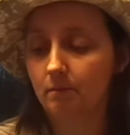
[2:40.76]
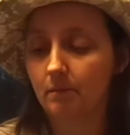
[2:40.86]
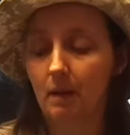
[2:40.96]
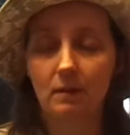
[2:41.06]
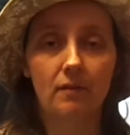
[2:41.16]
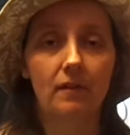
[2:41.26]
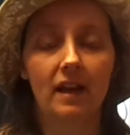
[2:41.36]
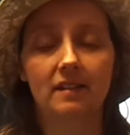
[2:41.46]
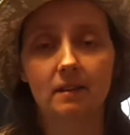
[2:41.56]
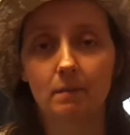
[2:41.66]
Maybe you
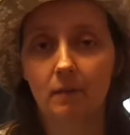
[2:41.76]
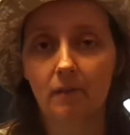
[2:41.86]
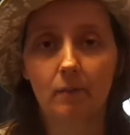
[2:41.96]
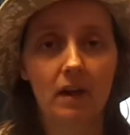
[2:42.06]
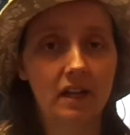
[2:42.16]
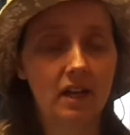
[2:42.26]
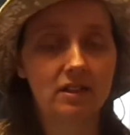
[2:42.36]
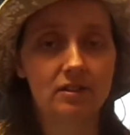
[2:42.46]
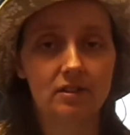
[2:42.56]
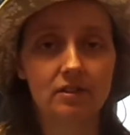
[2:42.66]
find some of Bonnie
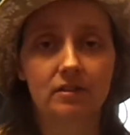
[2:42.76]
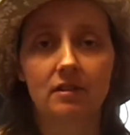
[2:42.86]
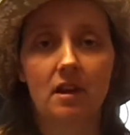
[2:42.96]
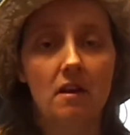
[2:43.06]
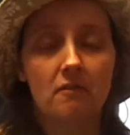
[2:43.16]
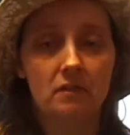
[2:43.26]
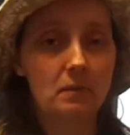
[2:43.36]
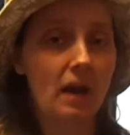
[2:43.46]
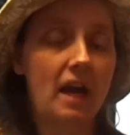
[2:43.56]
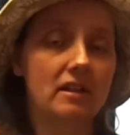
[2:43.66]
Hunter's free
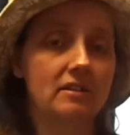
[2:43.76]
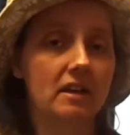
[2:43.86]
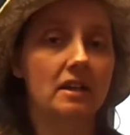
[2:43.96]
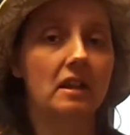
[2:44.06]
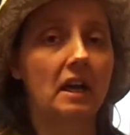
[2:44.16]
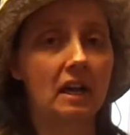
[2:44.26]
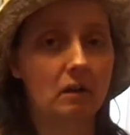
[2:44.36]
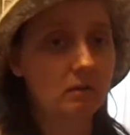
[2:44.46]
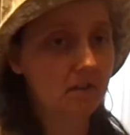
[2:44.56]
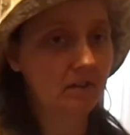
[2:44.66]
patterns online at
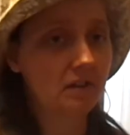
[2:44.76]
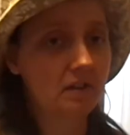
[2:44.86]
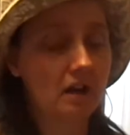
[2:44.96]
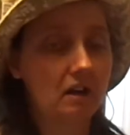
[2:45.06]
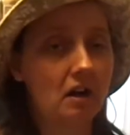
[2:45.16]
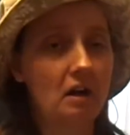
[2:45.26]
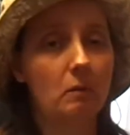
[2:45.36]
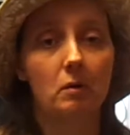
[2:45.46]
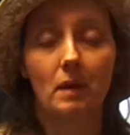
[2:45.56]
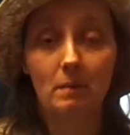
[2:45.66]
quiltville.com,
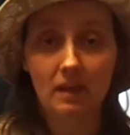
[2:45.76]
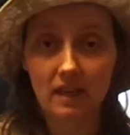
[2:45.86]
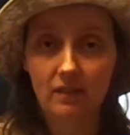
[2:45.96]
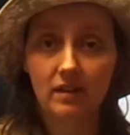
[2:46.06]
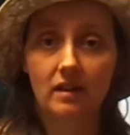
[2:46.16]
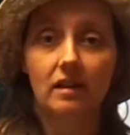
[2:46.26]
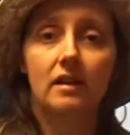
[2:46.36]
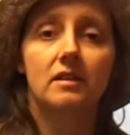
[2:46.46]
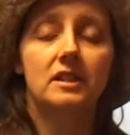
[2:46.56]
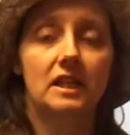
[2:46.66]
or maybe even
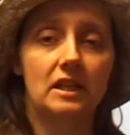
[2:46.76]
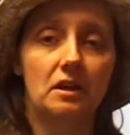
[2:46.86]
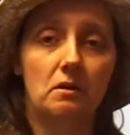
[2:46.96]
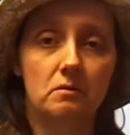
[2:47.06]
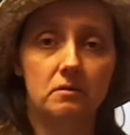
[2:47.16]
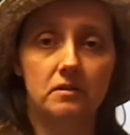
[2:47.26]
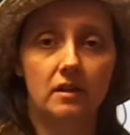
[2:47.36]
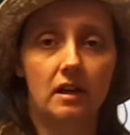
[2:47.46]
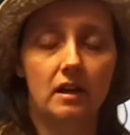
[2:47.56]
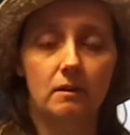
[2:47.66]
Jenny Doan's
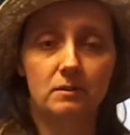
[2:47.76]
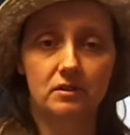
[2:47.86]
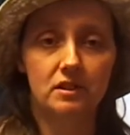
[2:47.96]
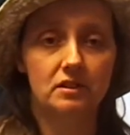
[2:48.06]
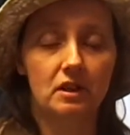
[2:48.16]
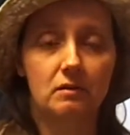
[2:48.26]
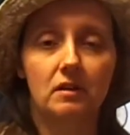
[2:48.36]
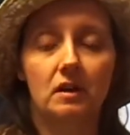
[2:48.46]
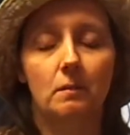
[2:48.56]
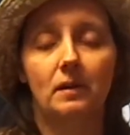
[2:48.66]
Missouri Star
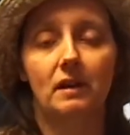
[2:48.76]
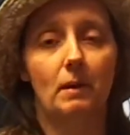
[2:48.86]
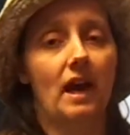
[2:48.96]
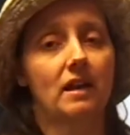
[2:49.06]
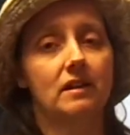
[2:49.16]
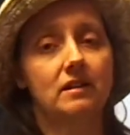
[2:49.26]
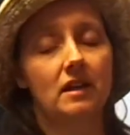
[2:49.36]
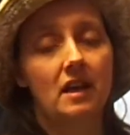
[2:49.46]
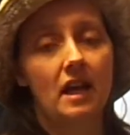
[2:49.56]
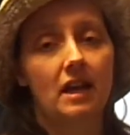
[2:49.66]
Quilt Company patterns,
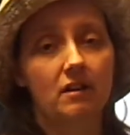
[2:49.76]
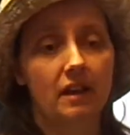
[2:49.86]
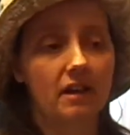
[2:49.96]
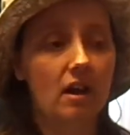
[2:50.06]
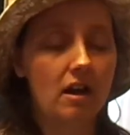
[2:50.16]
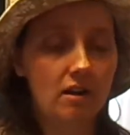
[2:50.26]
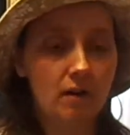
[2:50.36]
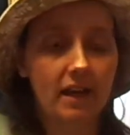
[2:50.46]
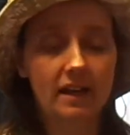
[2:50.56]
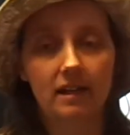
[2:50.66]
and you're like, oh,
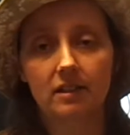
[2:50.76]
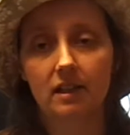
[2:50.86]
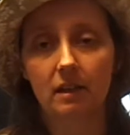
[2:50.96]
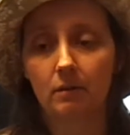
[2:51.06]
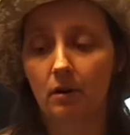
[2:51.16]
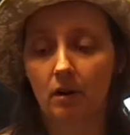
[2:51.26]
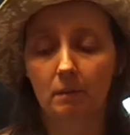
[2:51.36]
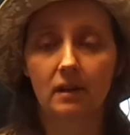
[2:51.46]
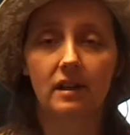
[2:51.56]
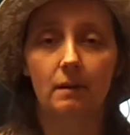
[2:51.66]
I need a jelly roll. I'm
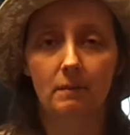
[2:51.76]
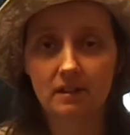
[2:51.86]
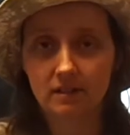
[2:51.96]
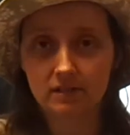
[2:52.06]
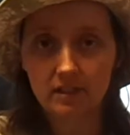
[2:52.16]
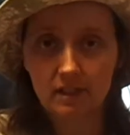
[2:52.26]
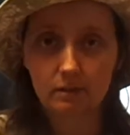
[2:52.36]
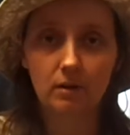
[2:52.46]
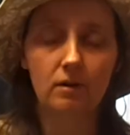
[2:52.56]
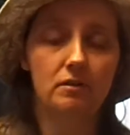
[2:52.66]
going to cut myself jelly
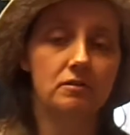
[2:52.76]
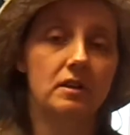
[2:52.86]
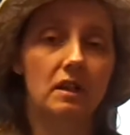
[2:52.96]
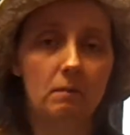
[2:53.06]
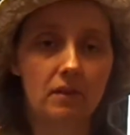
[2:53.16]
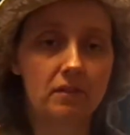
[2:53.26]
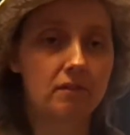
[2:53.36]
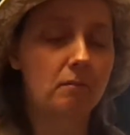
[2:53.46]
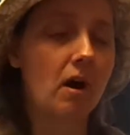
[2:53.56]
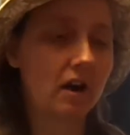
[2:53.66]
rolls during the month of
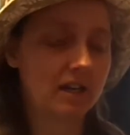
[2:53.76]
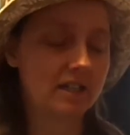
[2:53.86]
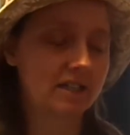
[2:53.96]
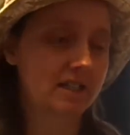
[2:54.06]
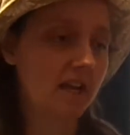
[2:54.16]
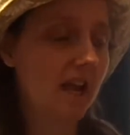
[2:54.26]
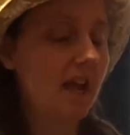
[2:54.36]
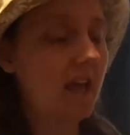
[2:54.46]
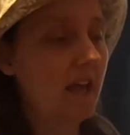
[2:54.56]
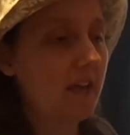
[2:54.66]
March.
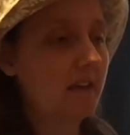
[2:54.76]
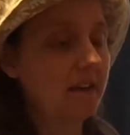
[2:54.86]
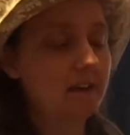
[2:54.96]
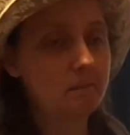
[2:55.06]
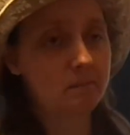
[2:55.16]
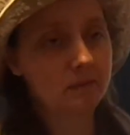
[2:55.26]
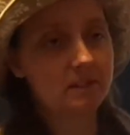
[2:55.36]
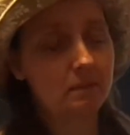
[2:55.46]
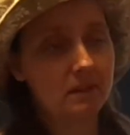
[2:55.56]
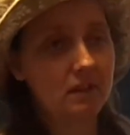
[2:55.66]
And it's
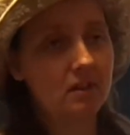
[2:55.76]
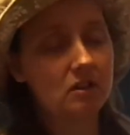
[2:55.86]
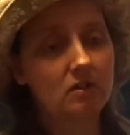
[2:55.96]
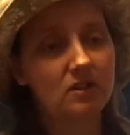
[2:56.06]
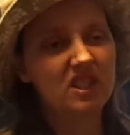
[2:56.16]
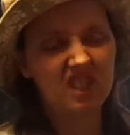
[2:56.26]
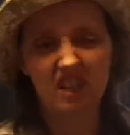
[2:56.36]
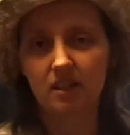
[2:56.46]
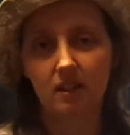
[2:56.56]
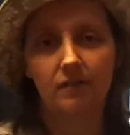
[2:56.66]
something you could do.
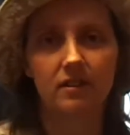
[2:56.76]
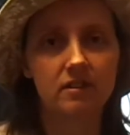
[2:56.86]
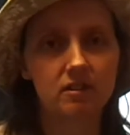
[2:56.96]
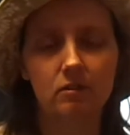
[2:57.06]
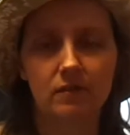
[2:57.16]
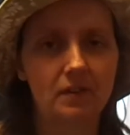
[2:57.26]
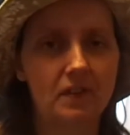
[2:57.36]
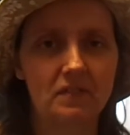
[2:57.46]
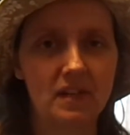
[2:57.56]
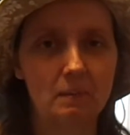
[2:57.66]
If you just do it for
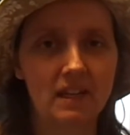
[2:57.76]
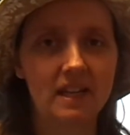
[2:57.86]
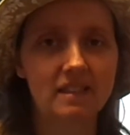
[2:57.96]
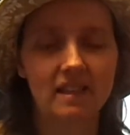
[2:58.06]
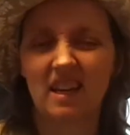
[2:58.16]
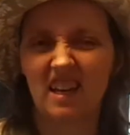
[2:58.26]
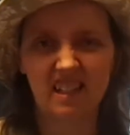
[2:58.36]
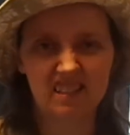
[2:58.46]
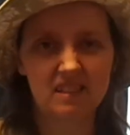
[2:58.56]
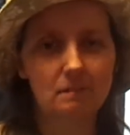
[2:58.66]
15 minutes, it
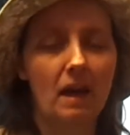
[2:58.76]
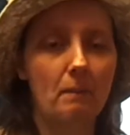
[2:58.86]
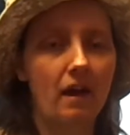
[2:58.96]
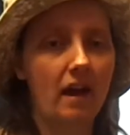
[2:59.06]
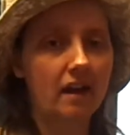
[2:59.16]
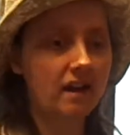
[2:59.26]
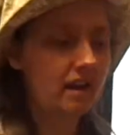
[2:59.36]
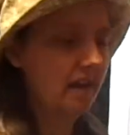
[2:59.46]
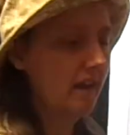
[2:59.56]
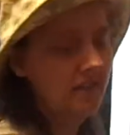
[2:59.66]
doesn't seem that bad.
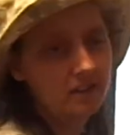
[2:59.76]
And